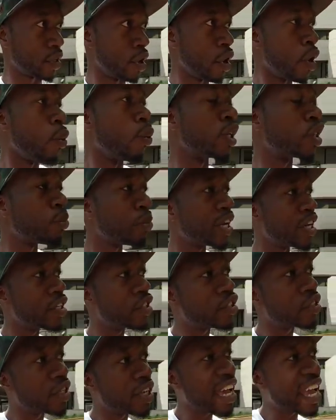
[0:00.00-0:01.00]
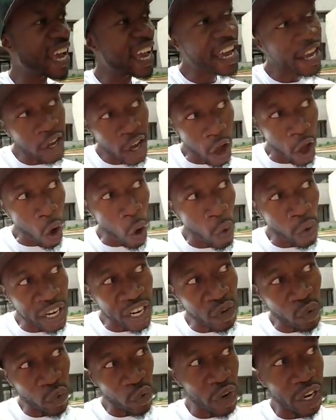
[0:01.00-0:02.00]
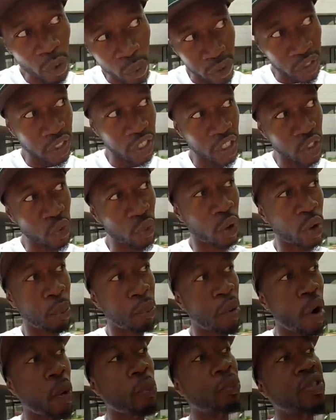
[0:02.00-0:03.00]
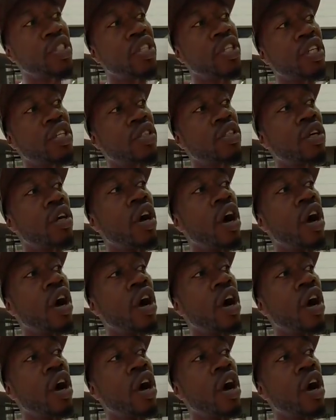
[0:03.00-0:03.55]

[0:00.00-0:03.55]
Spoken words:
Which means encoding frequencies for the purposes